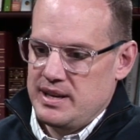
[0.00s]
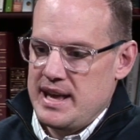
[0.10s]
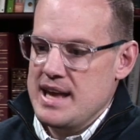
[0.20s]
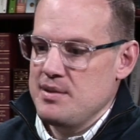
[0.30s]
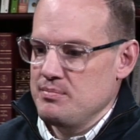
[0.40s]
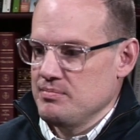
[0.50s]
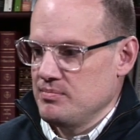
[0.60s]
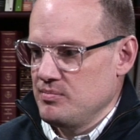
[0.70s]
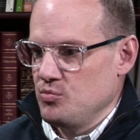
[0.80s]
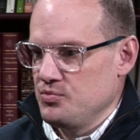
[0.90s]
game
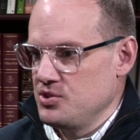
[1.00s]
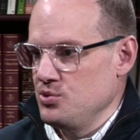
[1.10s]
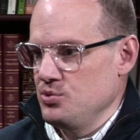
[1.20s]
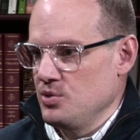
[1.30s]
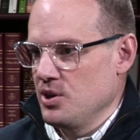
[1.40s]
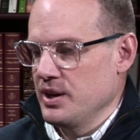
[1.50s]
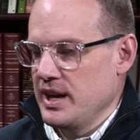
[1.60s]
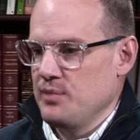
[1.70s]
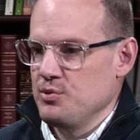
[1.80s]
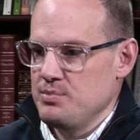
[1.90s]
to our
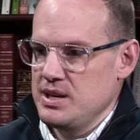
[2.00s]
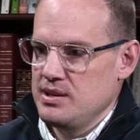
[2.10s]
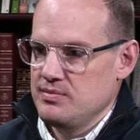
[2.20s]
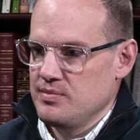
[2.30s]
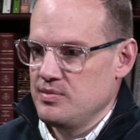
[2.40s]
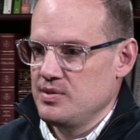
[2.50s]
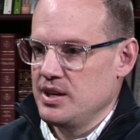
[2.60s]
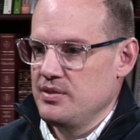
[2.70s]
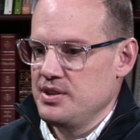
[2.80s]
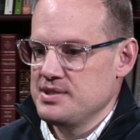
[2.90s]
game would be
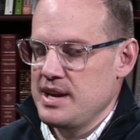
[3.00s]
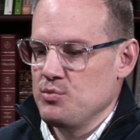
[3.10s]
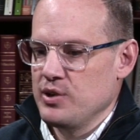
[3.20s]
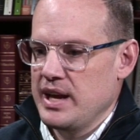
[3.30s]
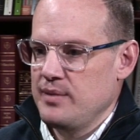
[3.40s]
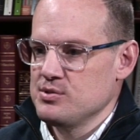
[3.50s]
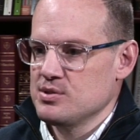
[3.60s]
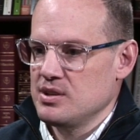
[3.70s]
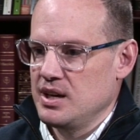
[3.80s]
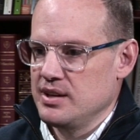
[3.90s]
the table games.